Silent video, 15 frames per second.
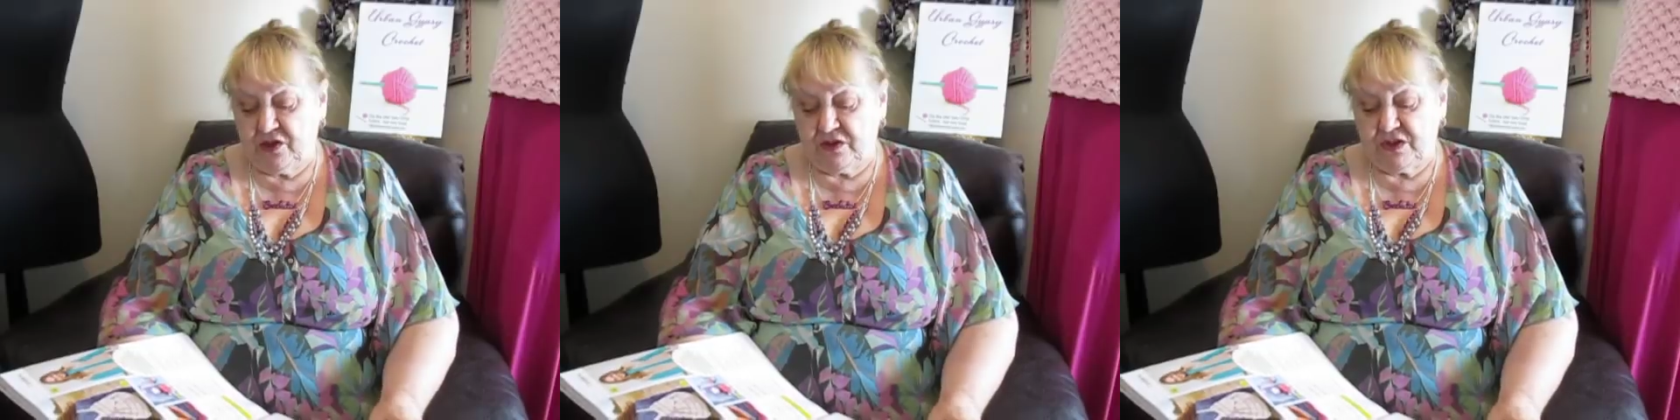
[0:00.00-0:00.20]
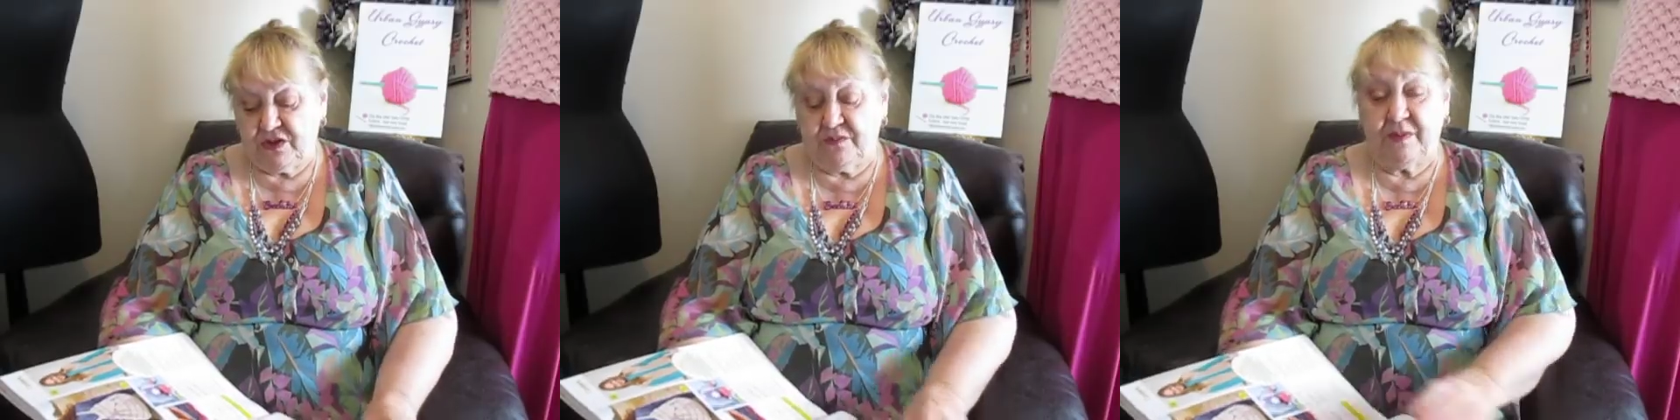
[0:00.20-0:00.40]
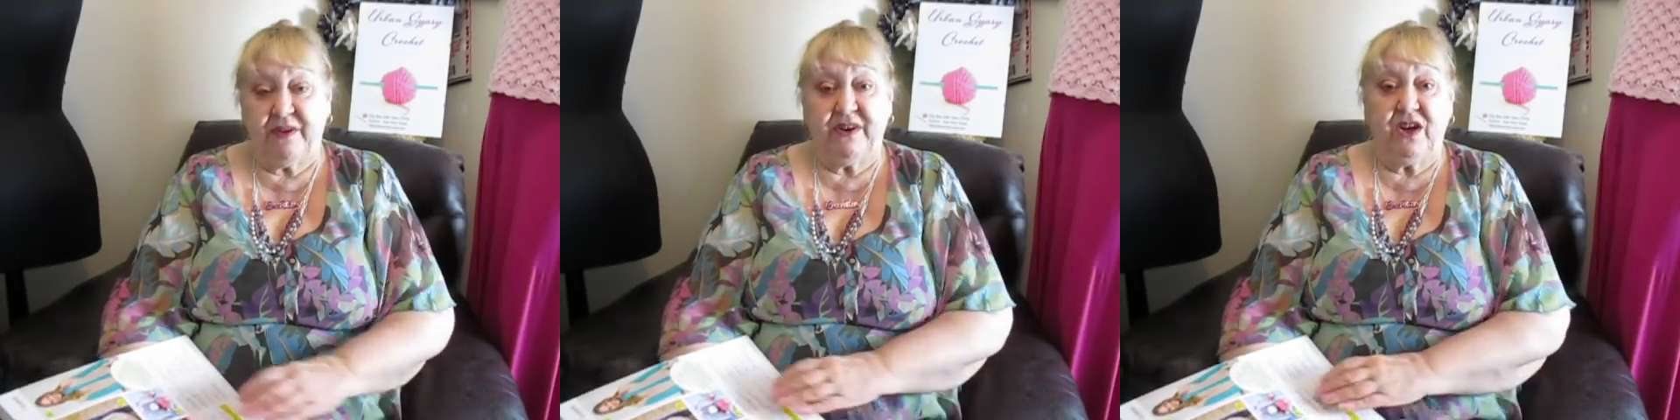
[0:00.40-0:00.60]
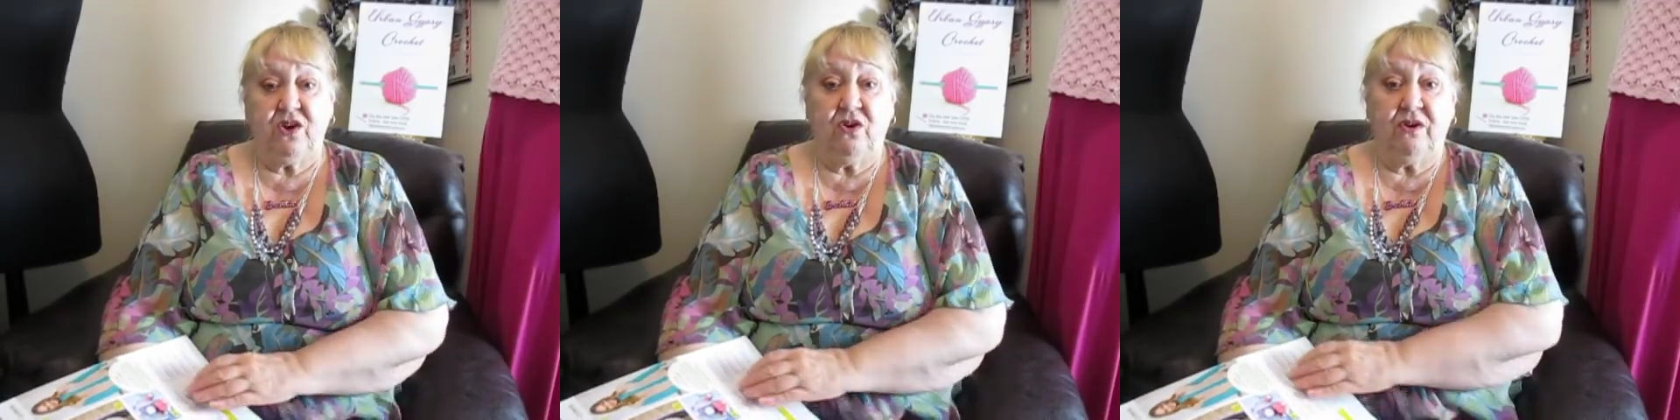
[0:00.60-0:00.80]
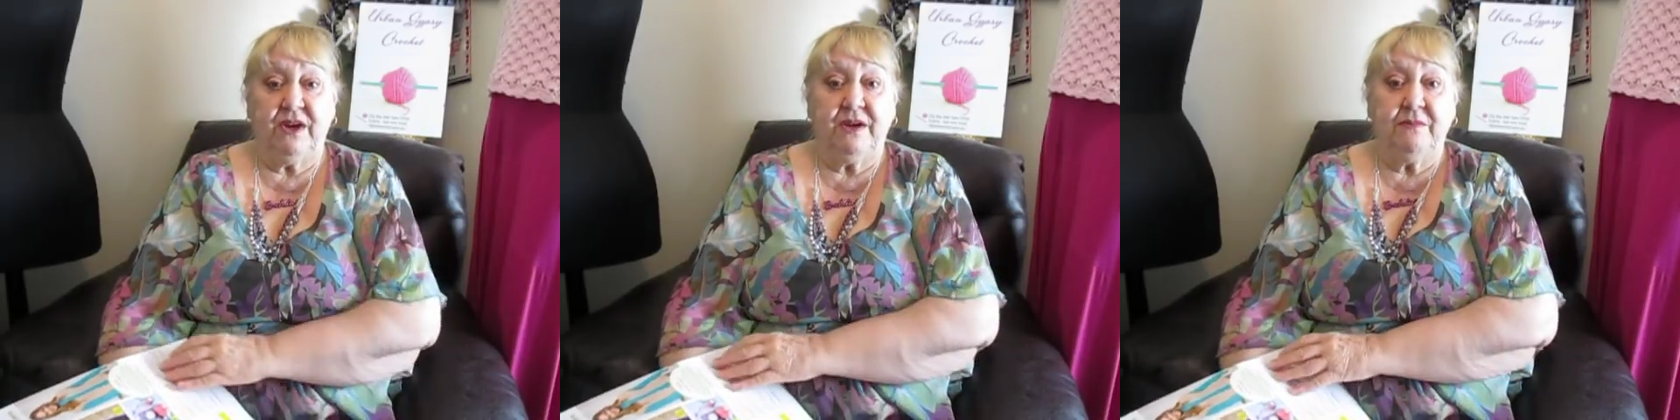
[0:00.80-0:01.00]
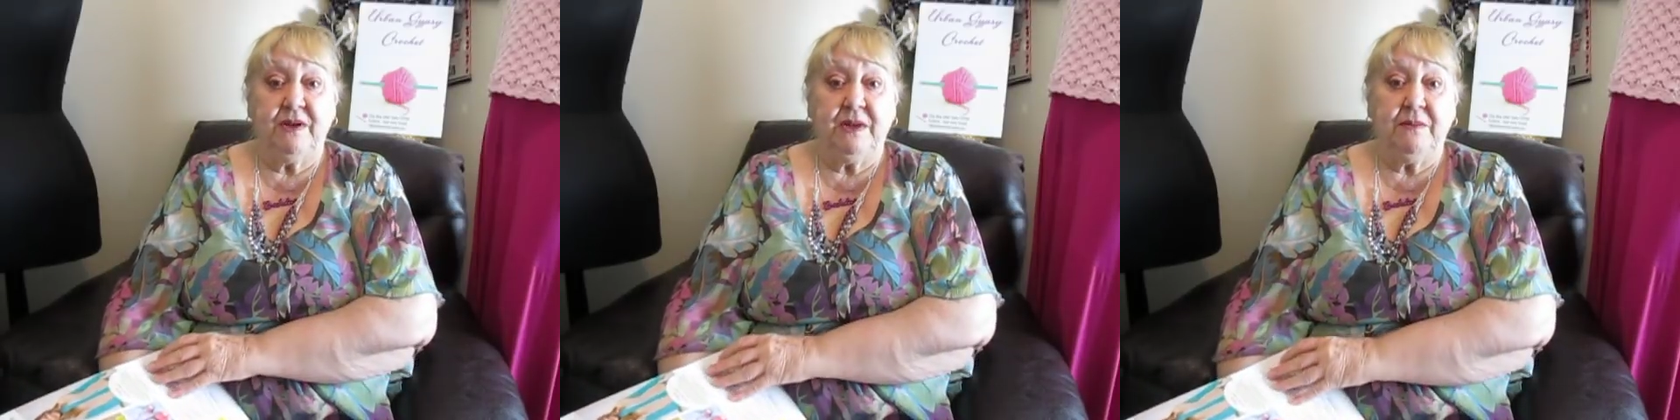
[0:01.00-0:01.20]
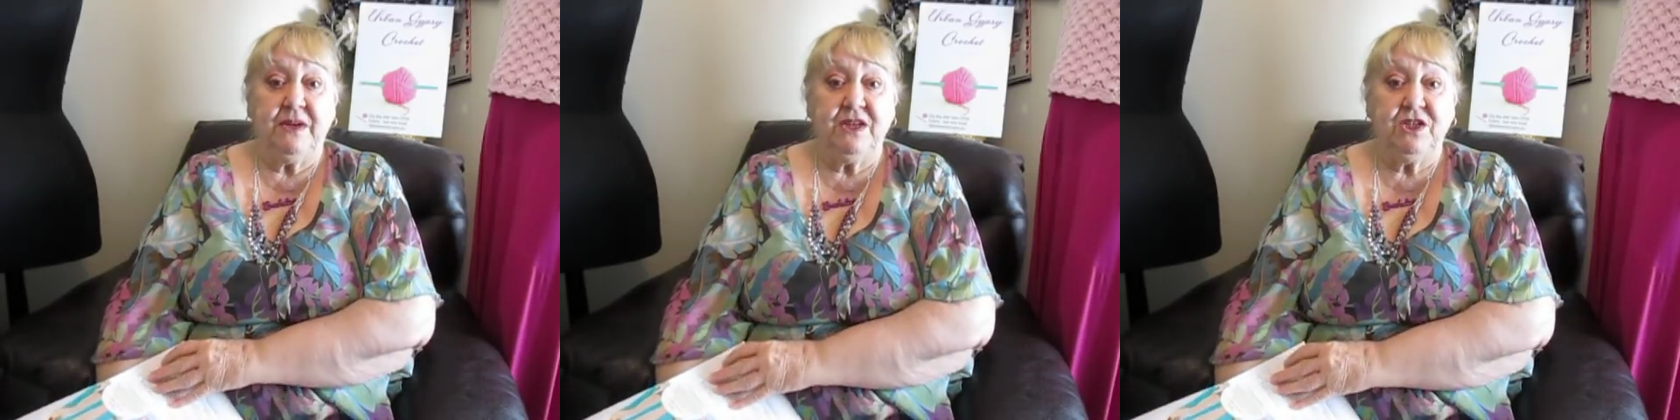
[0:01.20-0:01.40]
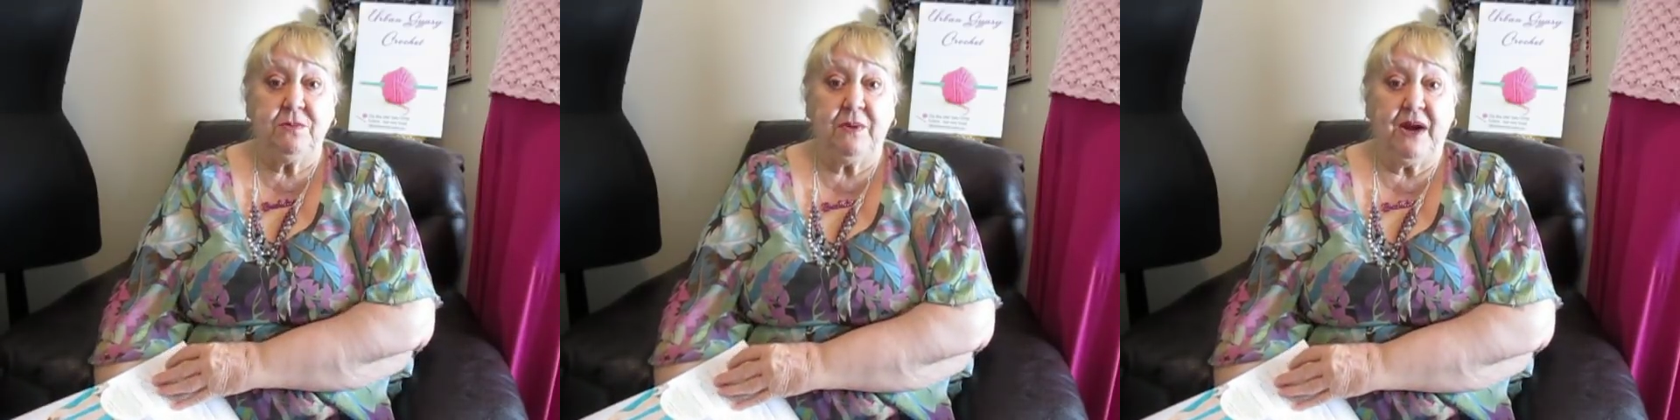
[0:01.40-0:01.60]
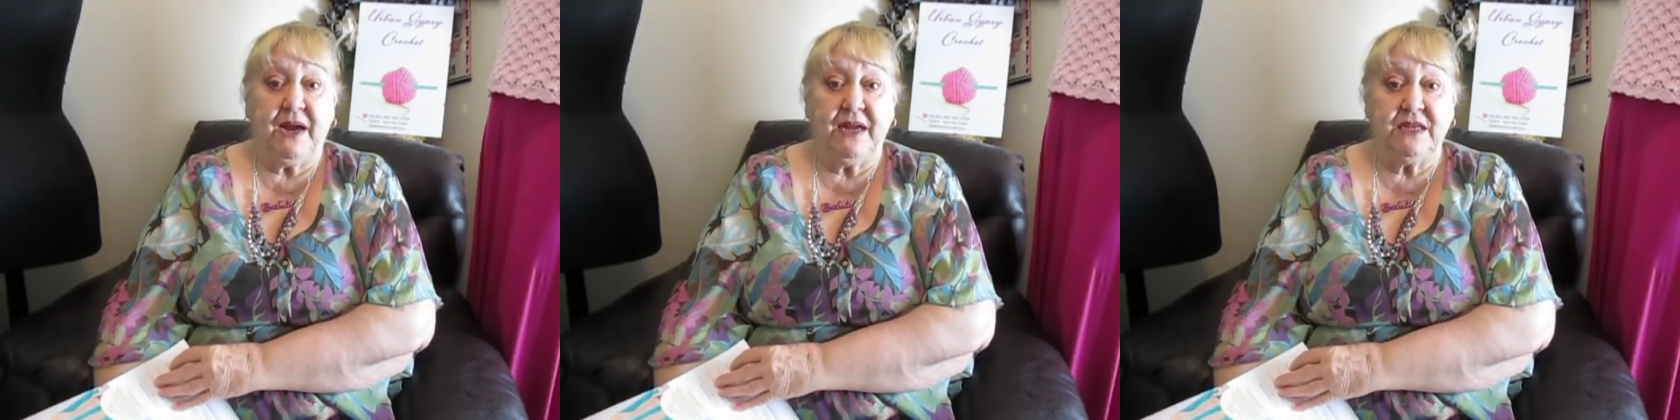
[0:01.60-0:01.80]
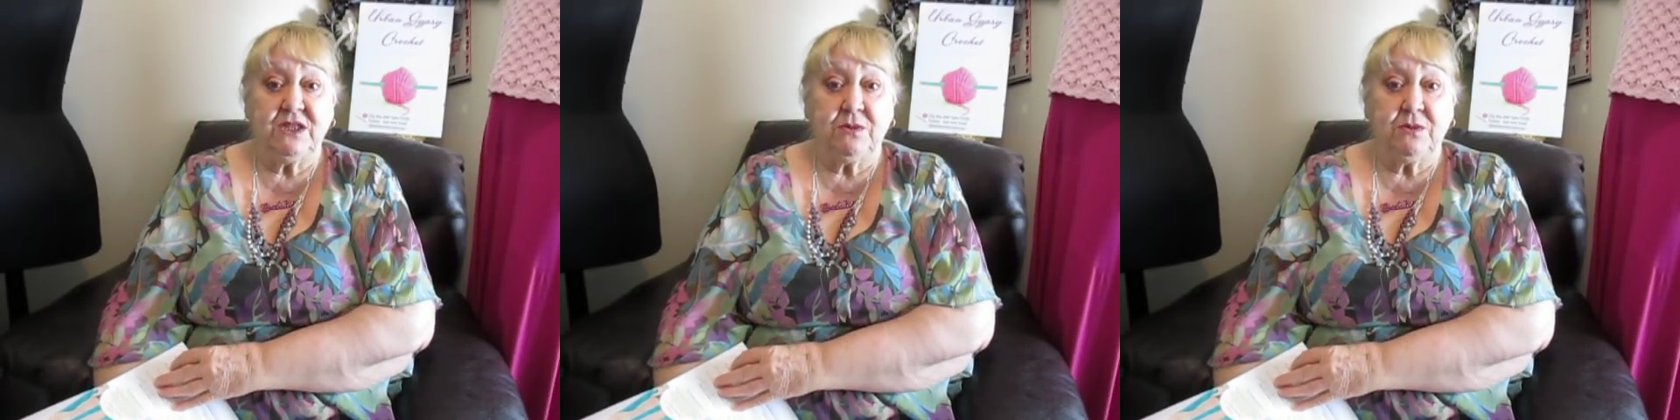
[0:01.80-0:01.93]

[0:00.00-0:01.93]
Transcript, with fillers: also very annoying when it means you're buying